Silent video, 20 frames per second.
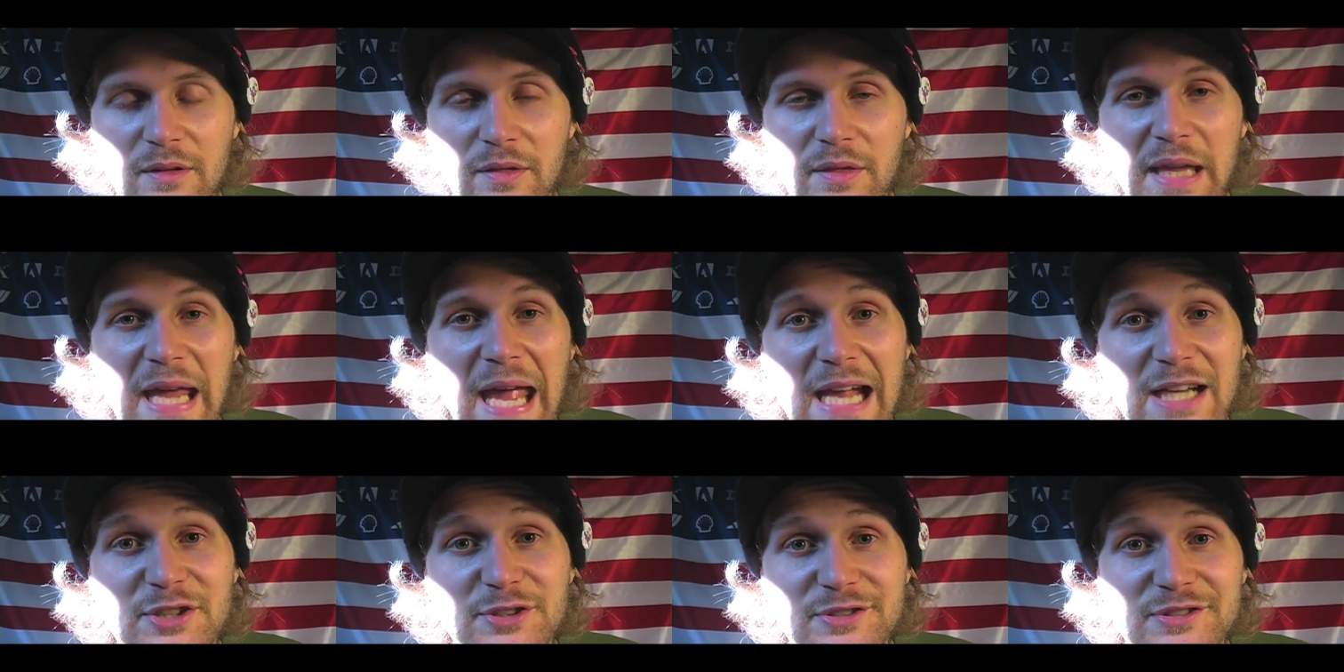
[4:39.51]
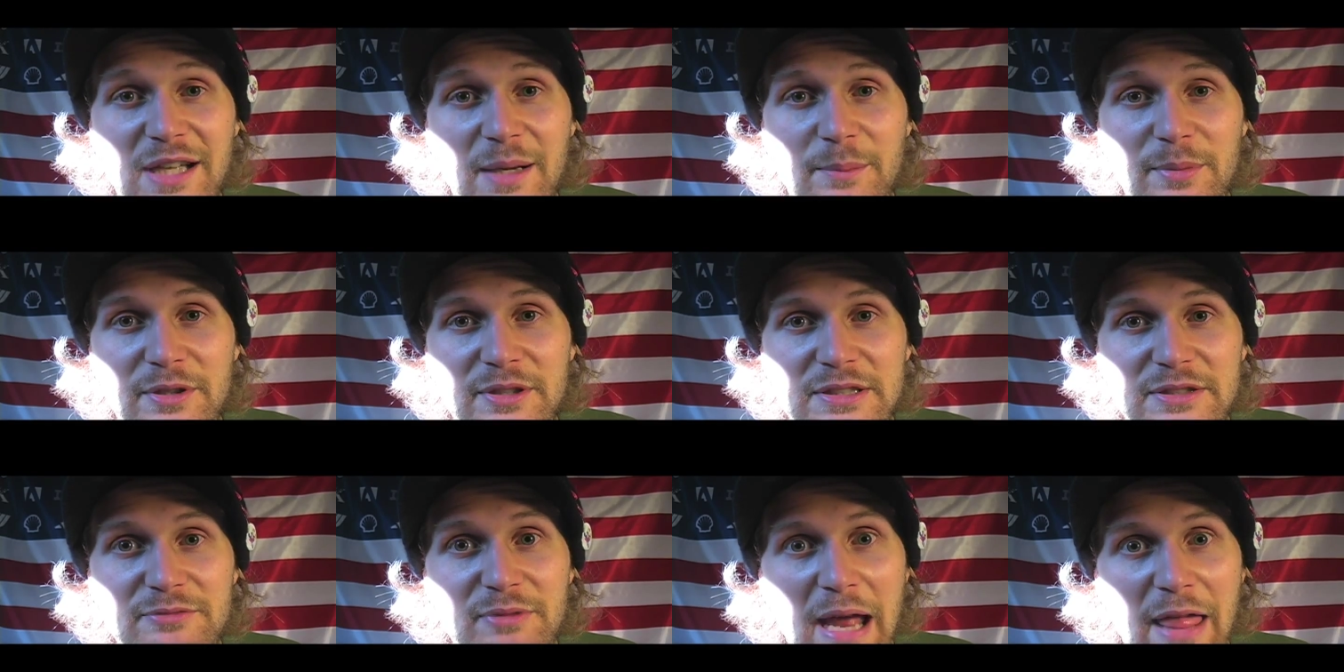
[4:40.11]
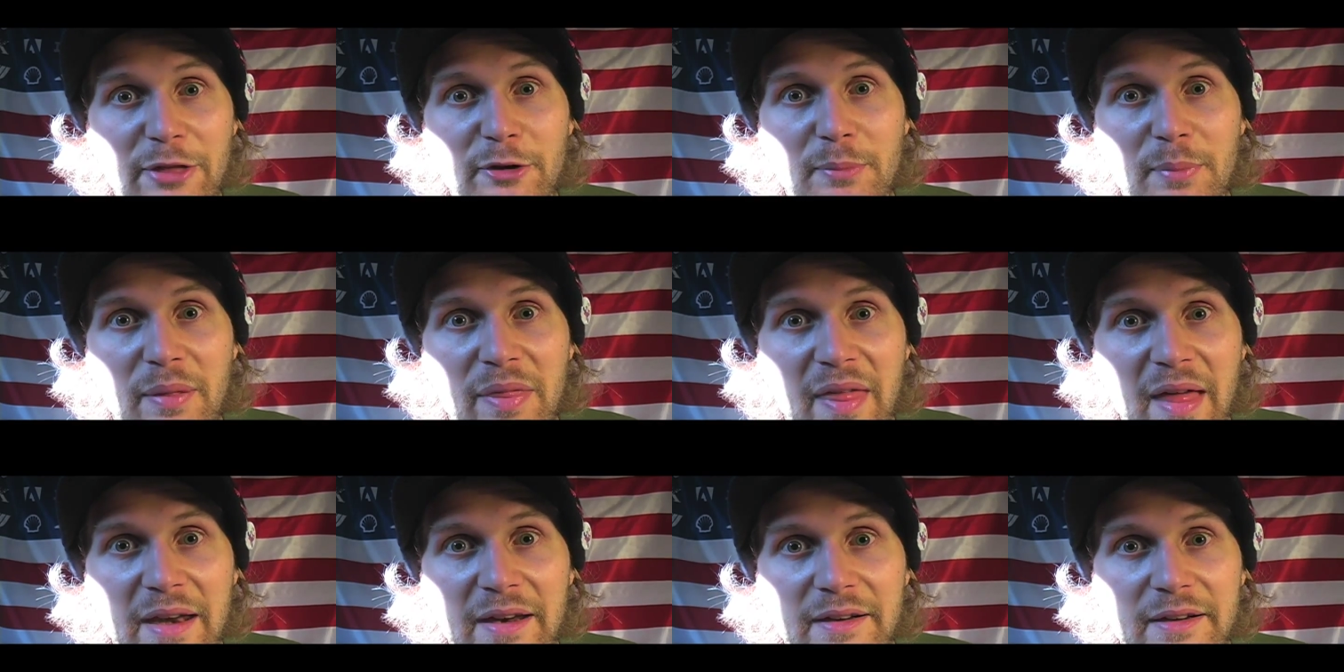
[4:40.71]
The actual number is rather
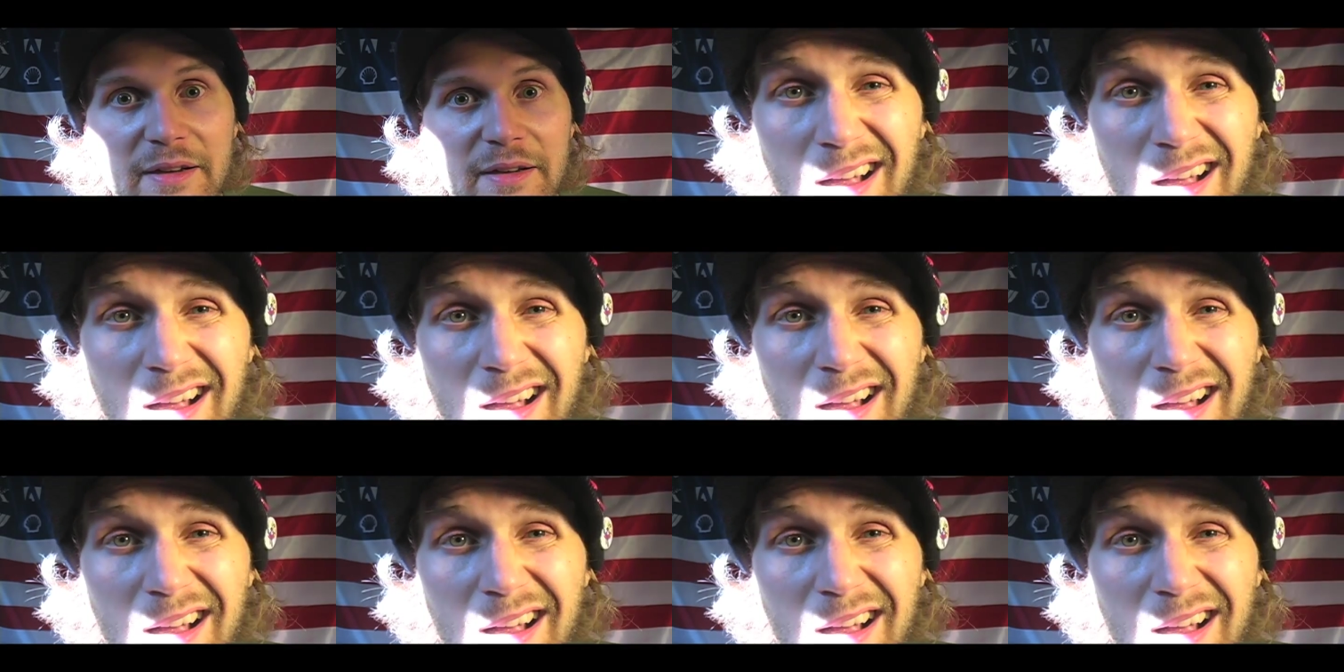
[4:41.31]
pathetic.